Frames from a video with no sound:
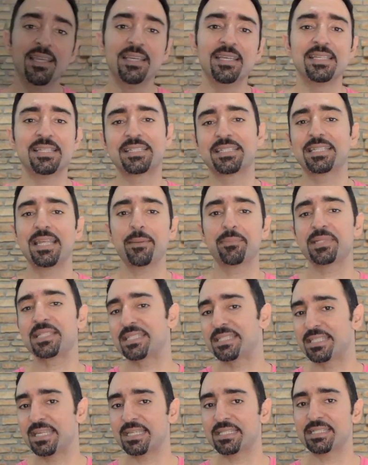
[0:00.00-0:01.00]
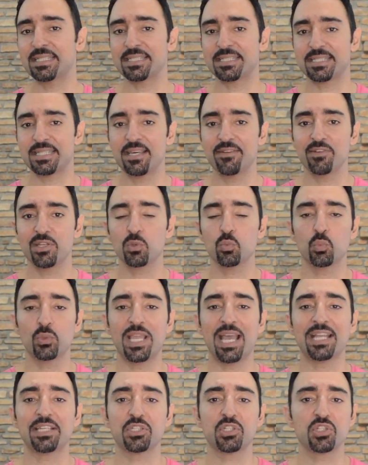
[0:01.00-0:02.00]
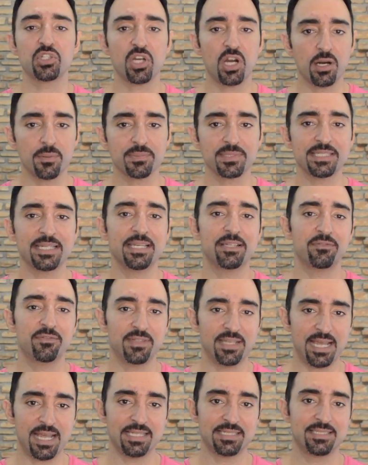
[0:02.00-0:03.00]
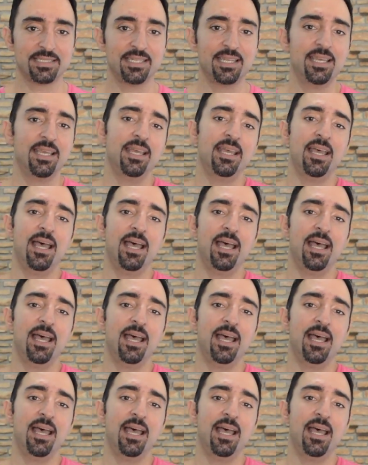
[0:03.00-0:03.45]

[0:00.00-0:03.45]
In steps 6 and 7, we add sharps and flats.